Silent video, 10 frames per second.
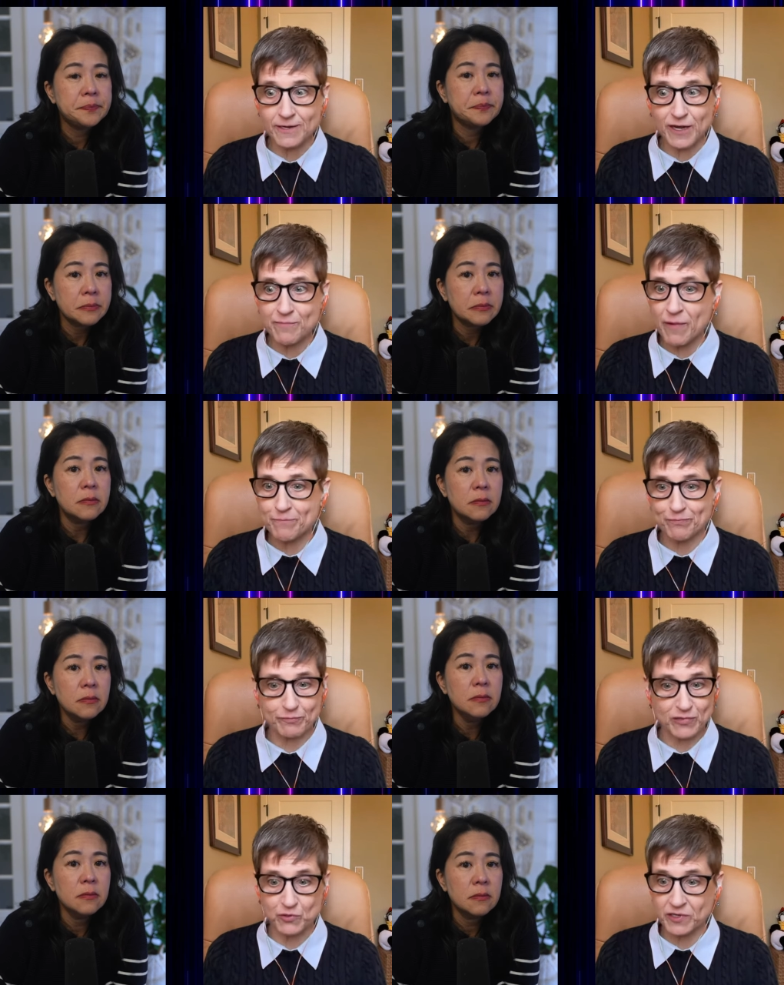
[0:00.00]
Speaker 1: And I'm up
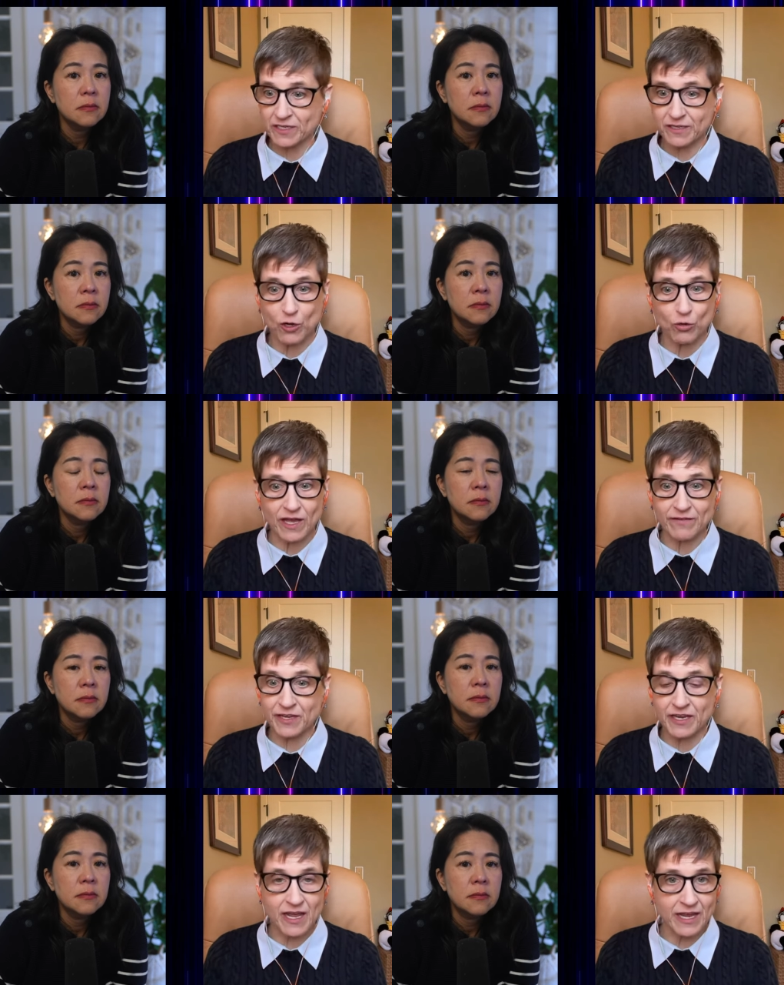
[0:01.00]
between, you know, 11
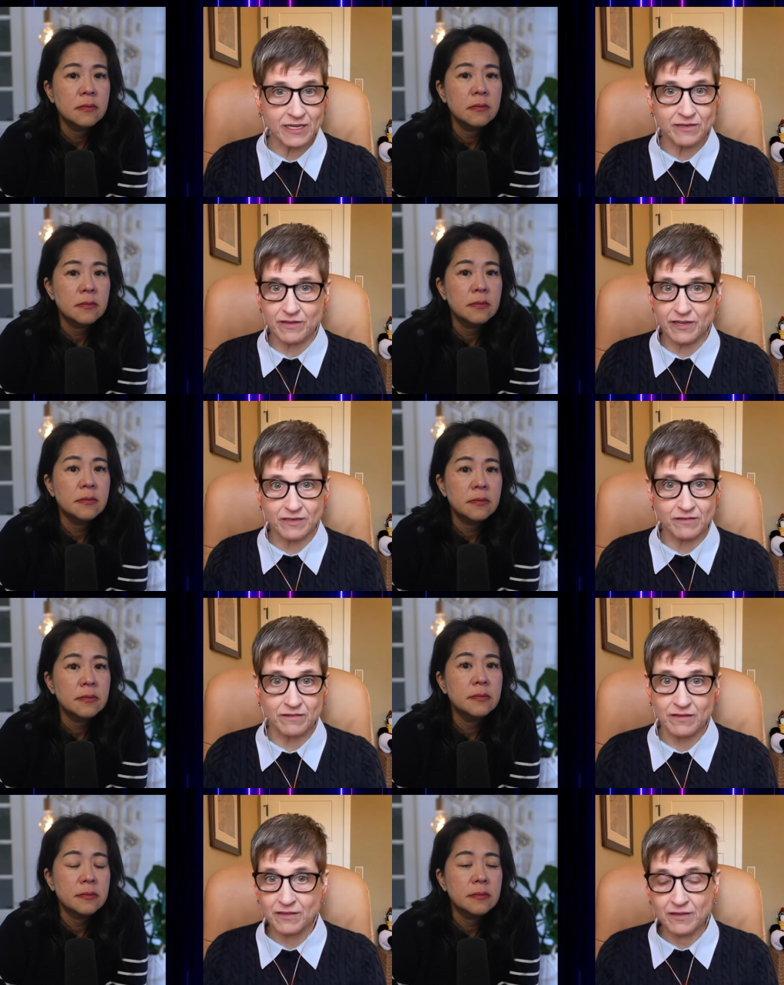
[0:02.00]
at night
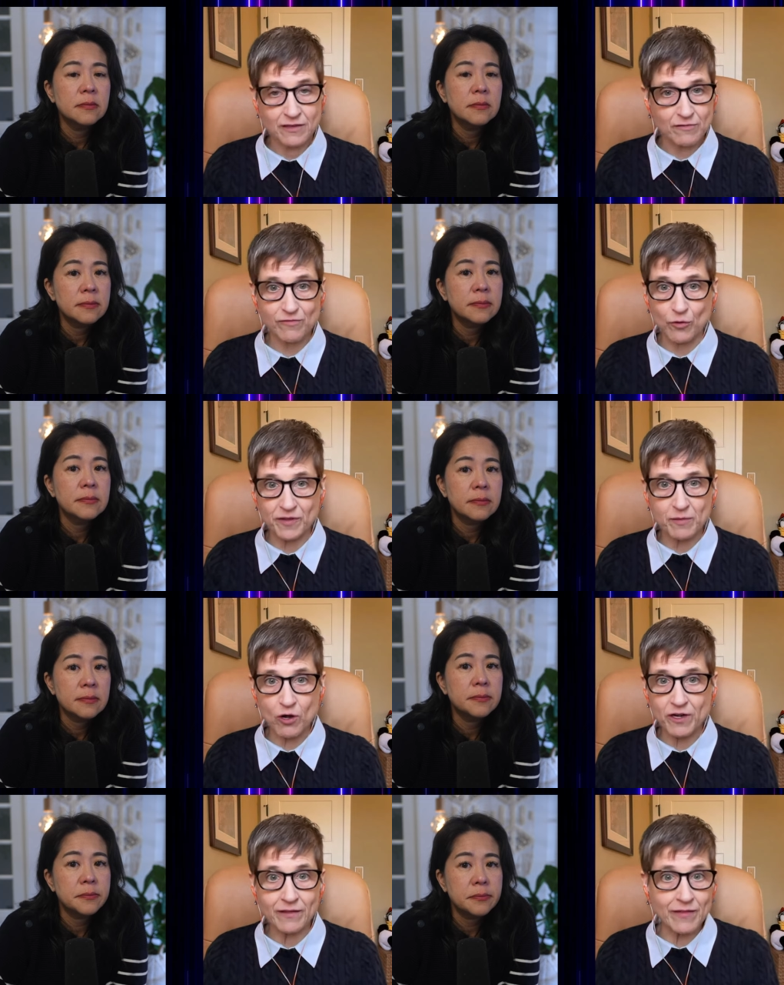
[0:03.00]
and four in the
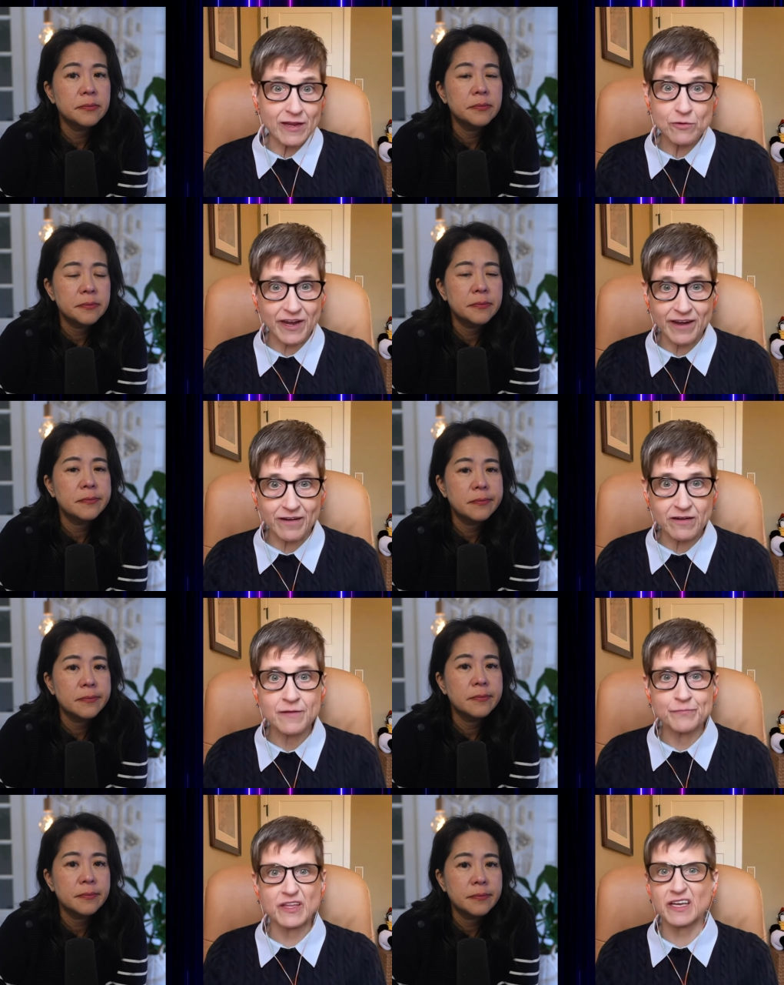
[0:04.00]
morning. They don't care
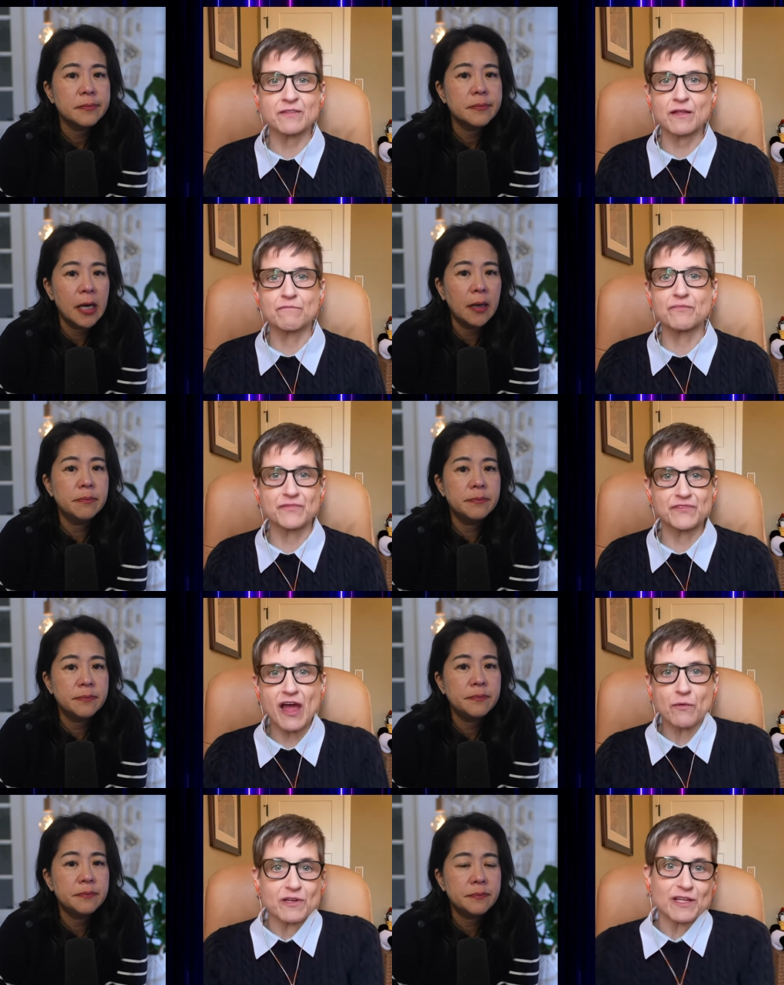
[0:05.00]
and yep.
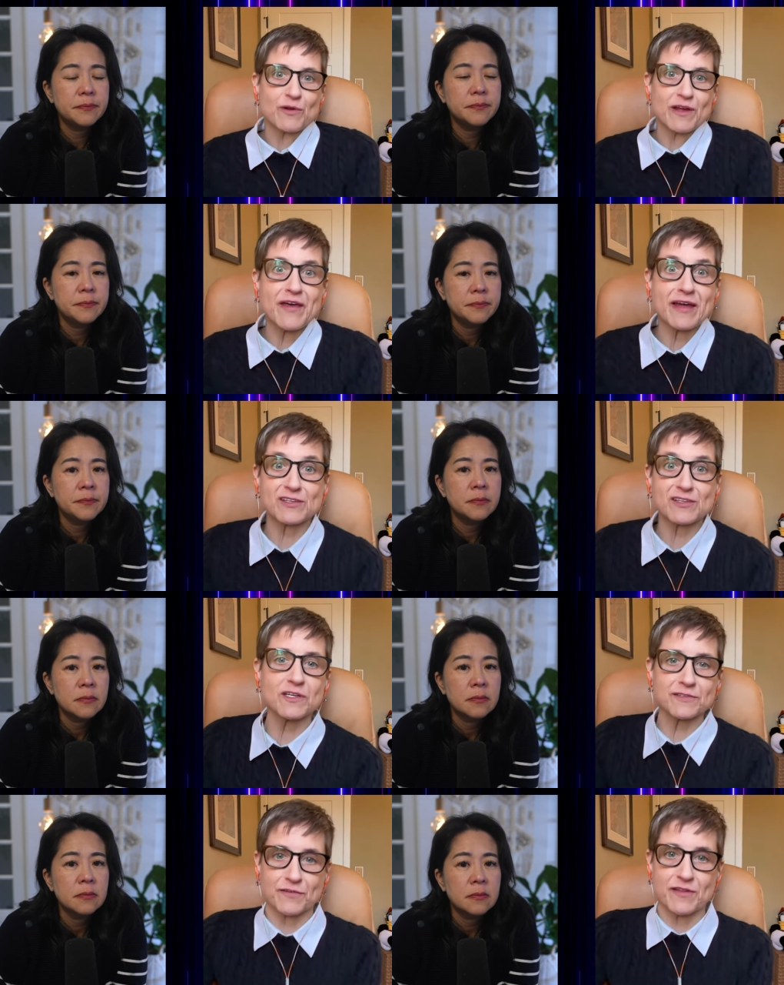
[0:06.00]
that really that has
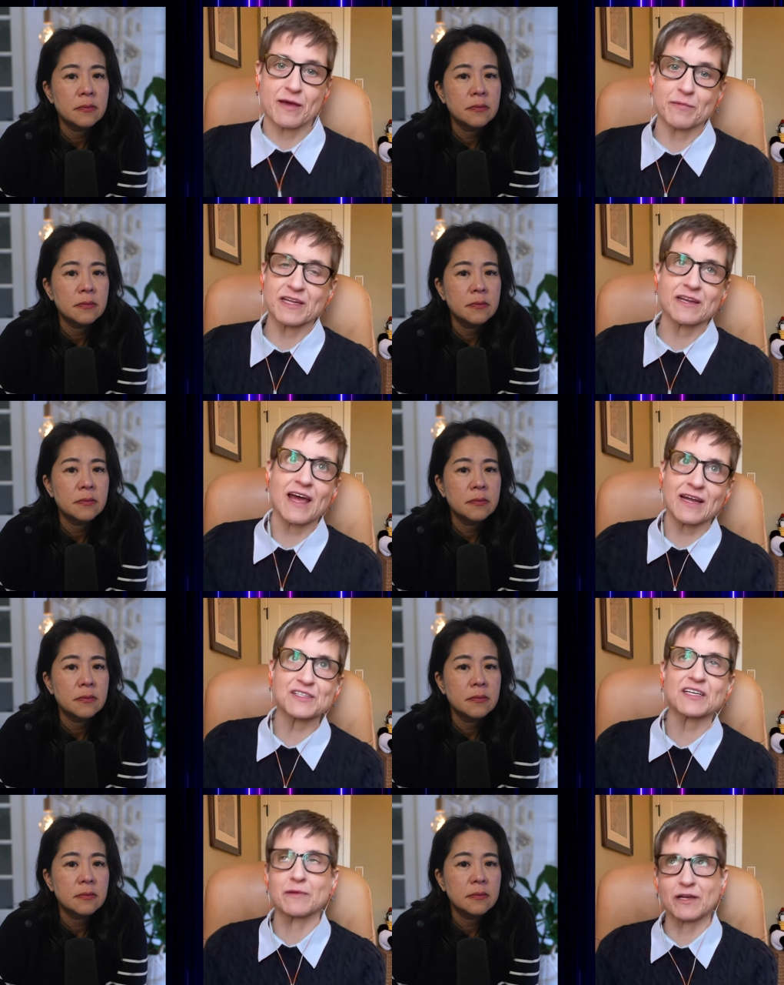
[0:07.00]
worked for them and in
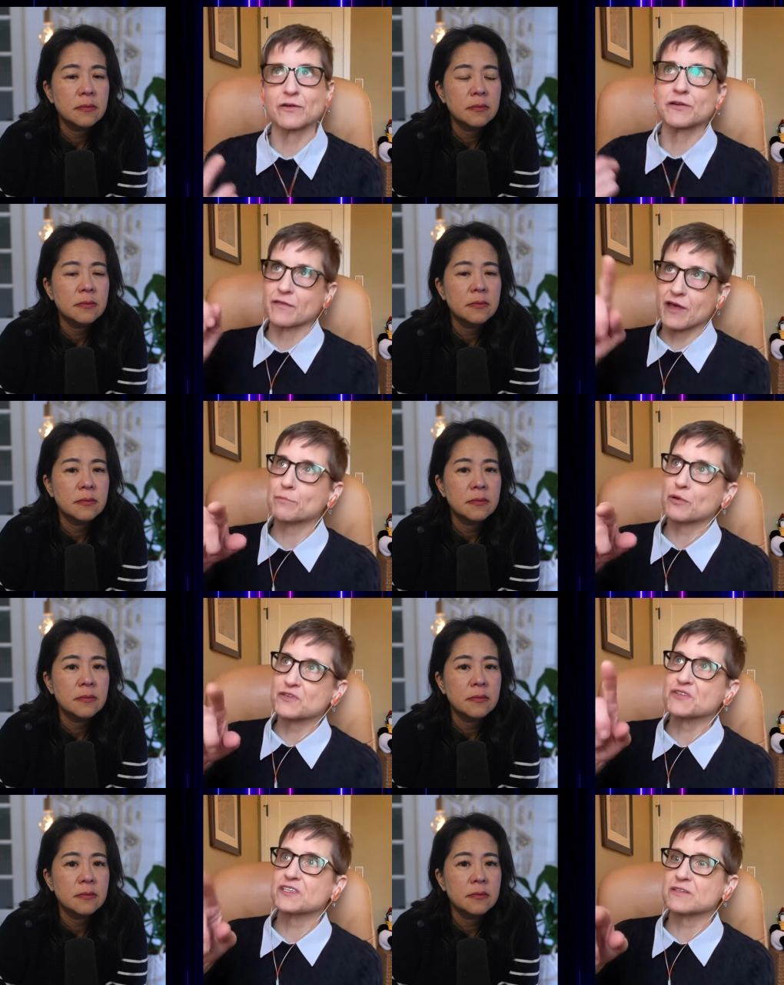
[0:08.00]
hindsight i'm like oh yeah that
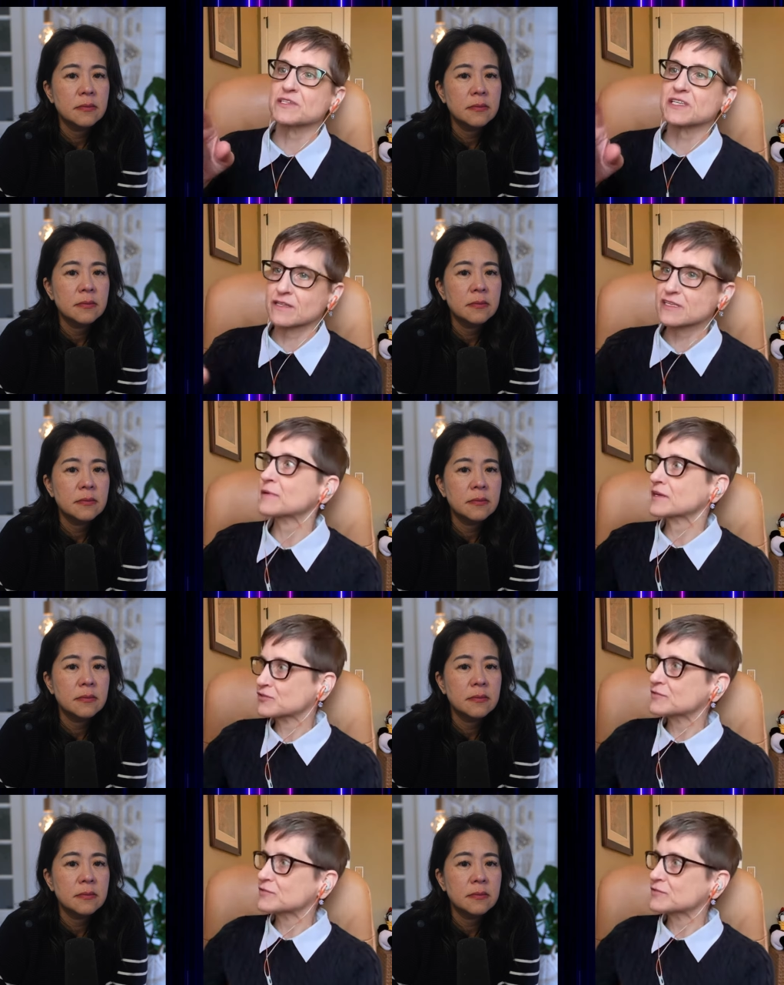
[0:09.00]
person was on the spectrum